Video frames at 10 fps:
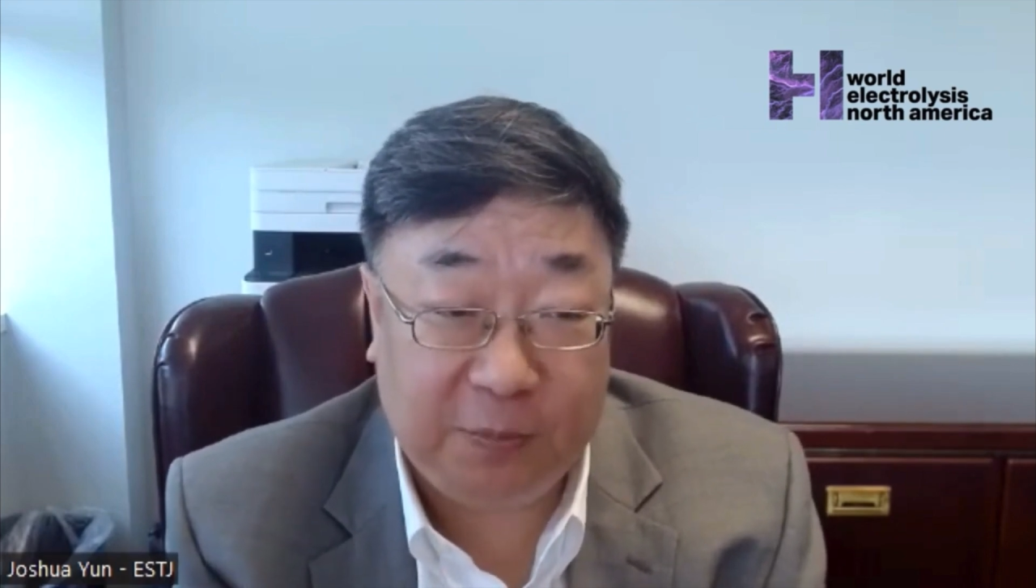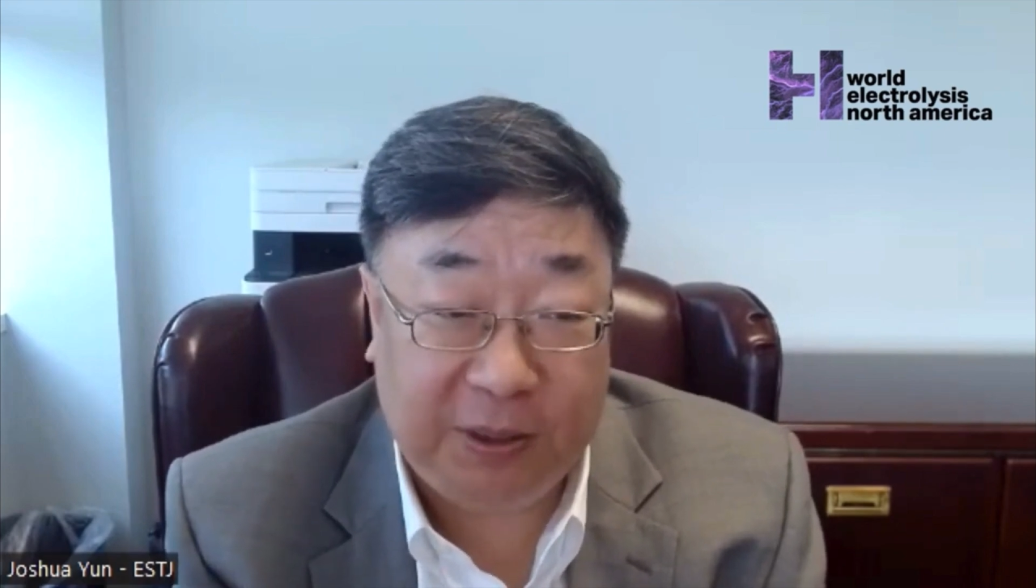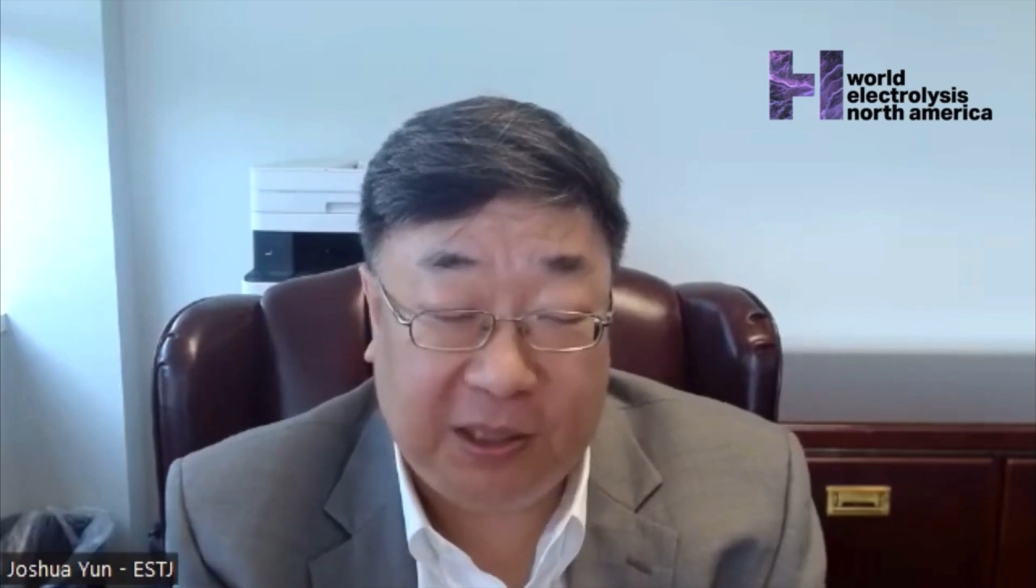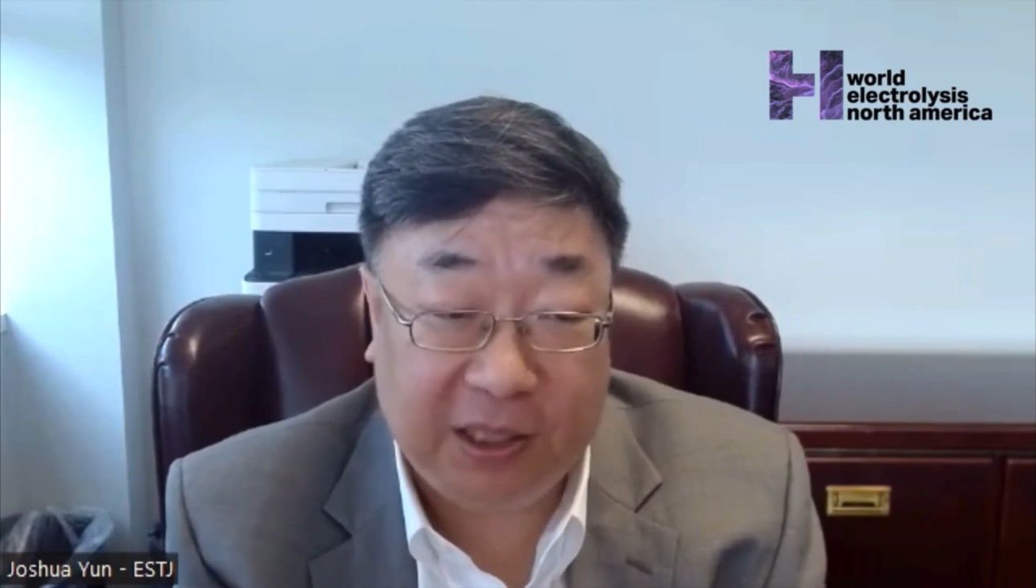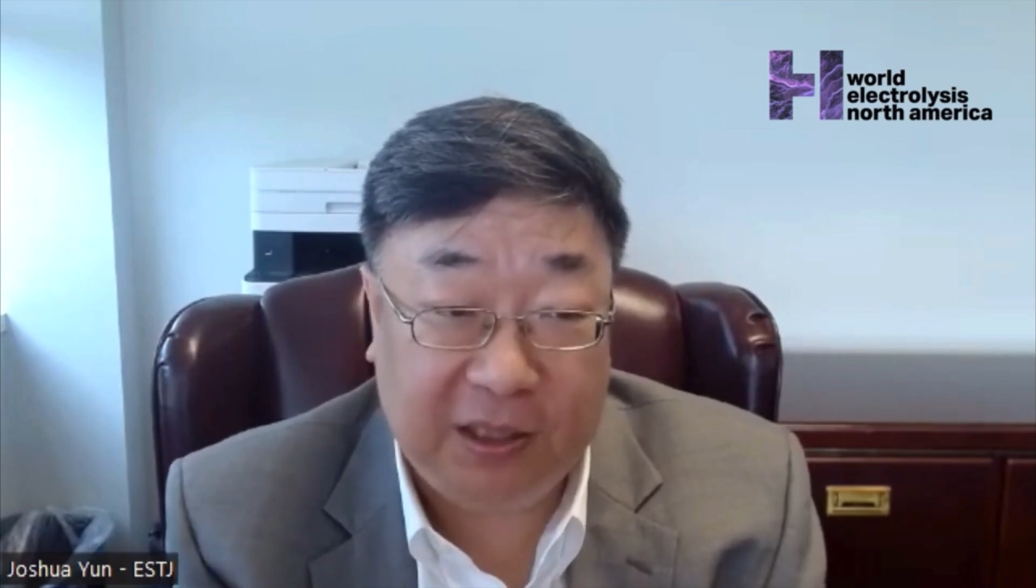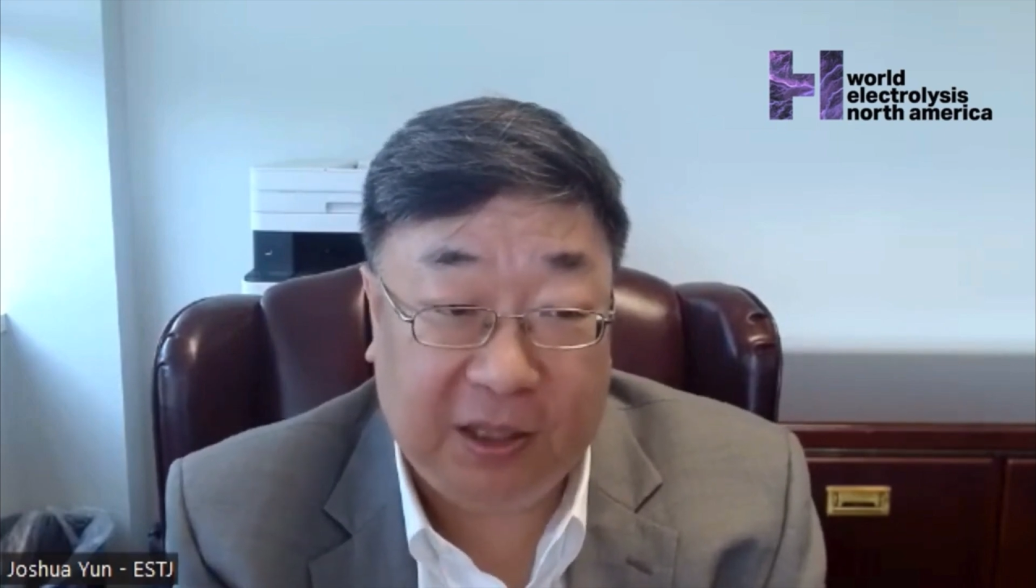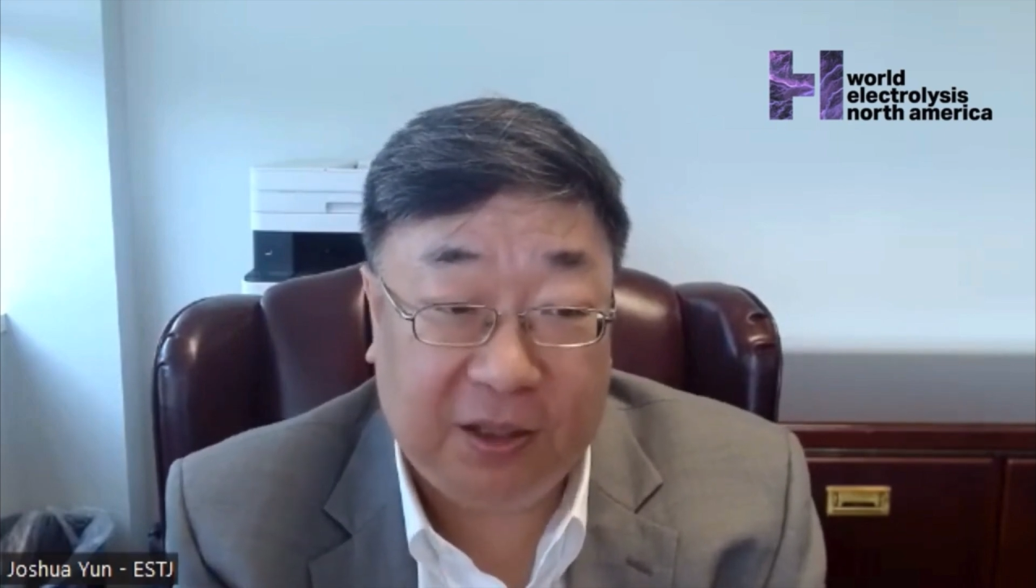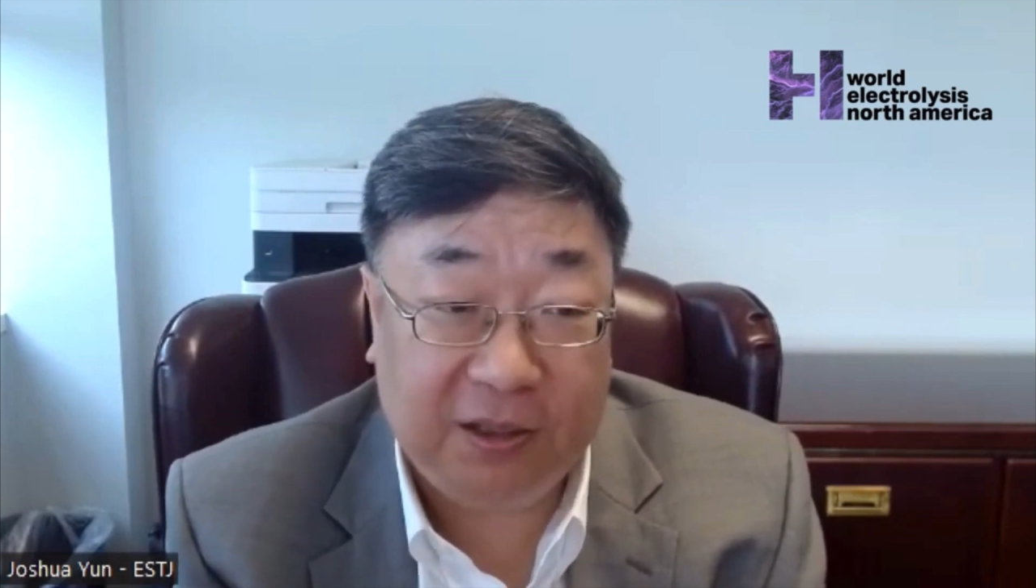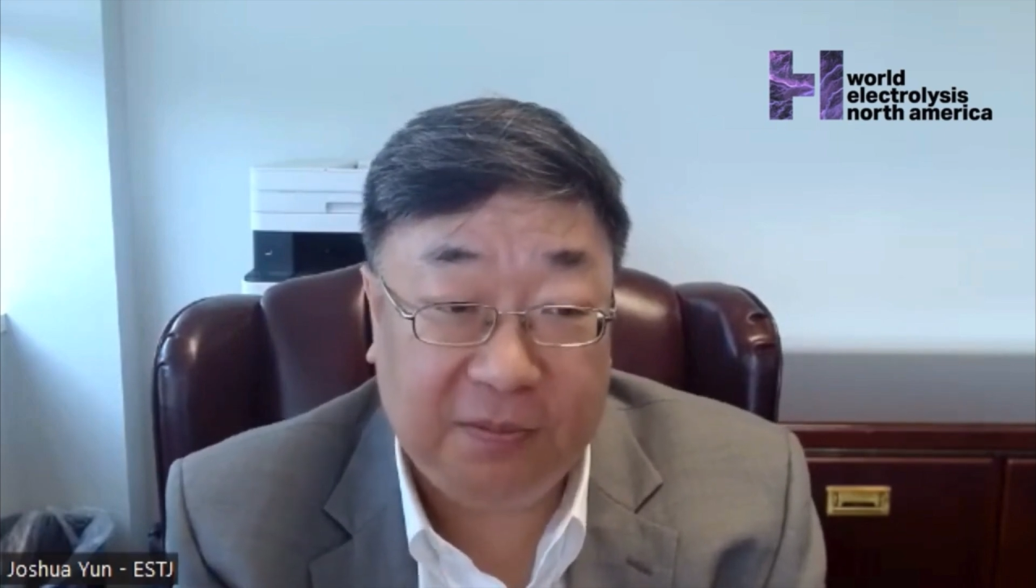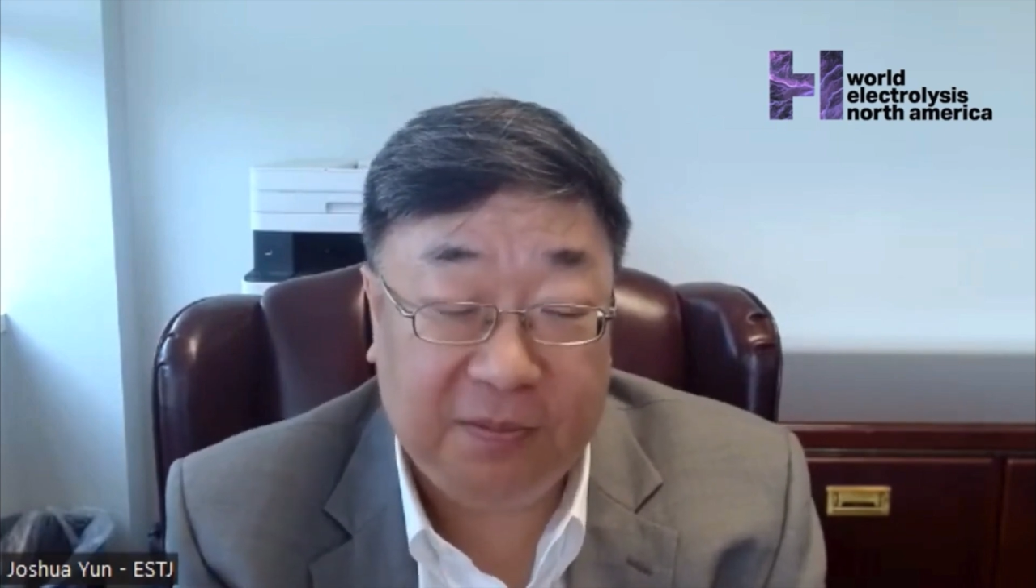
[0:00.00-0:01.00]
be taken care
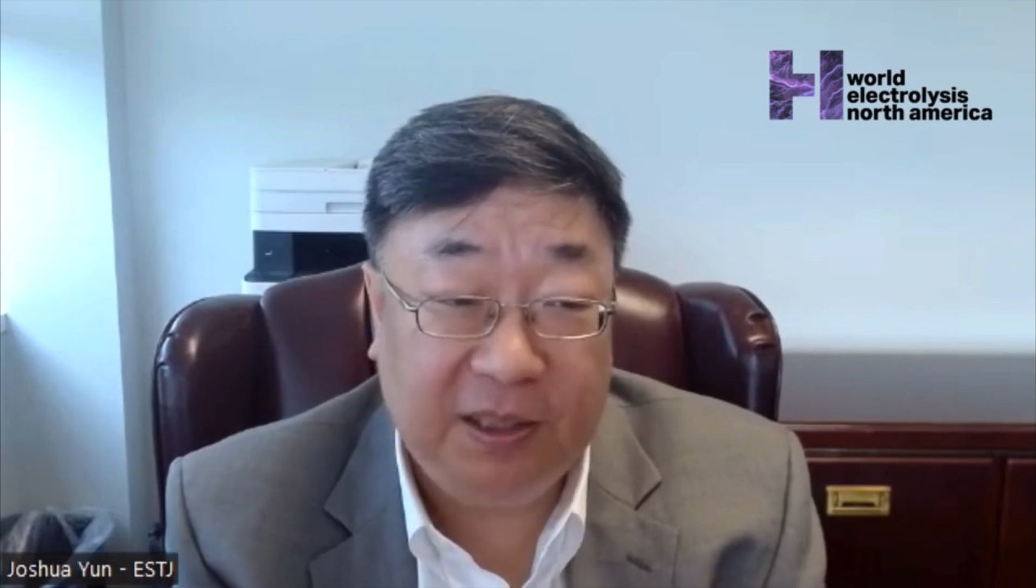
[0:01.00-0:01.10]
of.